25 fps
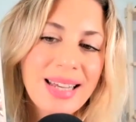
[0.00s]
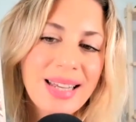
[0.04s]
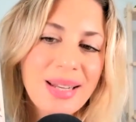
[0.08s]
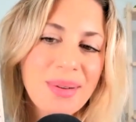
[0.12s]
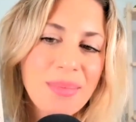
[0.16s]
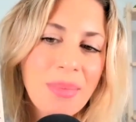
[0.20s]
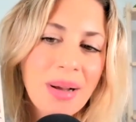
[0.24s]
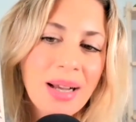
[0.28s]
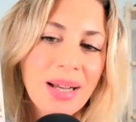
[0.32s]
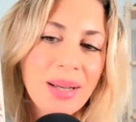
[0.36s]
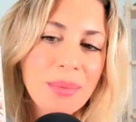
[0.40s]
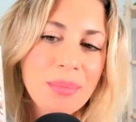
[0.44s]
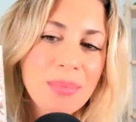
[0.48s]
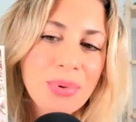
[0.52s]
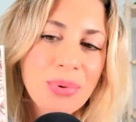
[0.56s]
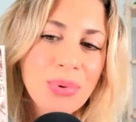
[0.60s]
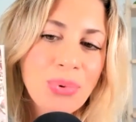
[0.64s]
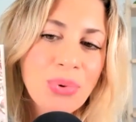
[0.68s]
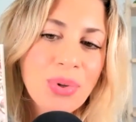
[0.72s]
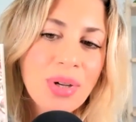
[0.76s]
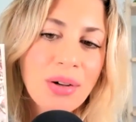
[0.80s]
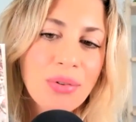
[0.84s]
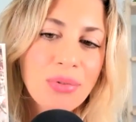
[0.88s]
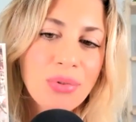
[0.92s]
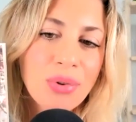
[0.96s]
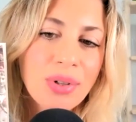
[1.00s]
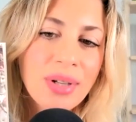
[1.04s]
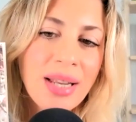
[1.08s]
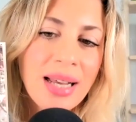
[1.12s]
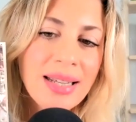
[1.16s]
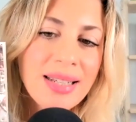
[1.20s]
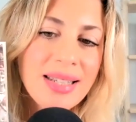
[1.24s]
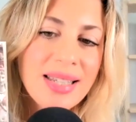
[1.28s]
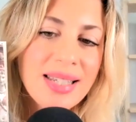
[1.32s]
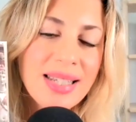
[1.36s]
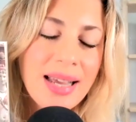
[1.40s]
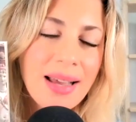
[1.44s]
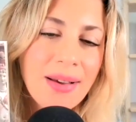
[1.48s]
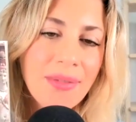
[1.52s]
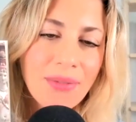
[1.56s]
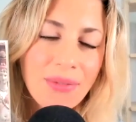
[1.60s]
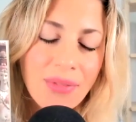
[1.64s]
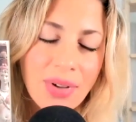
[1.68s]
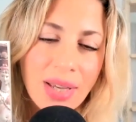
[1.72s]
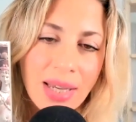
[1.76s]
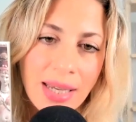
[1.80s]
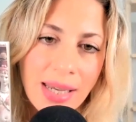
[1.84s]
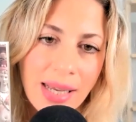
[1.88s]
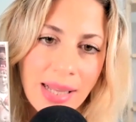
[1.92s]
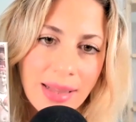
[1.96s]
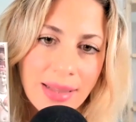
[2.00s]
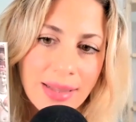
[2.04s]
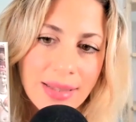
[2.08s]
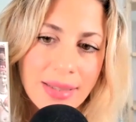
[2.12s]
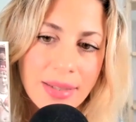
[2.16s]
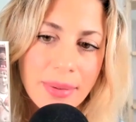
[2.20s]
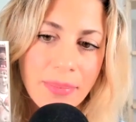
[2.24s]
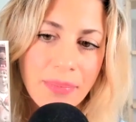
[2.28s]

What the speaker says: in my book, Aphrodite Unveiled,